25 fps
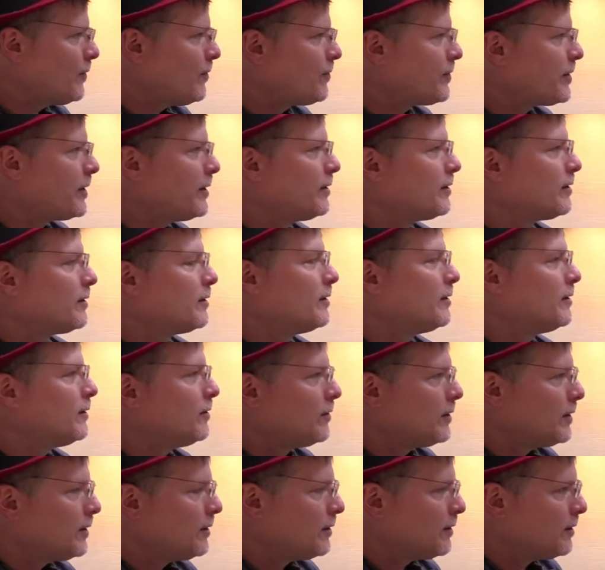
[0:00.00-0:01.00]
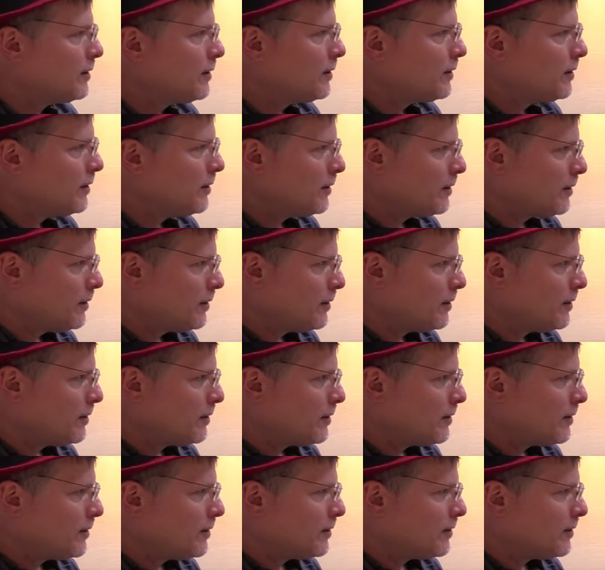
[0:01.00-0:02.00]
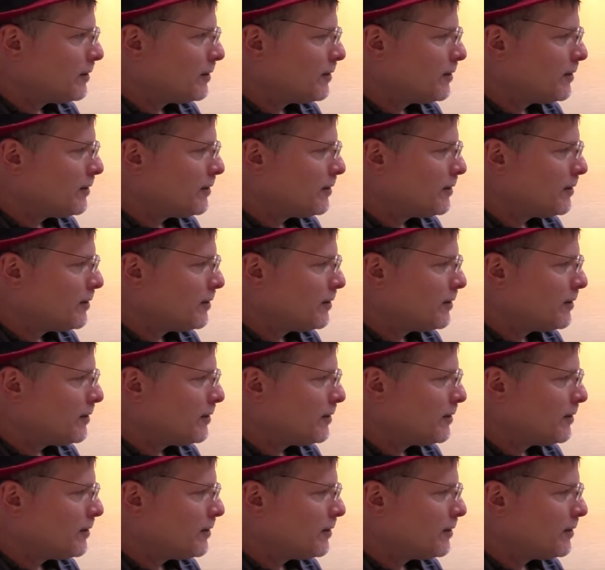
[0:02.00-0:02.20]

(silent)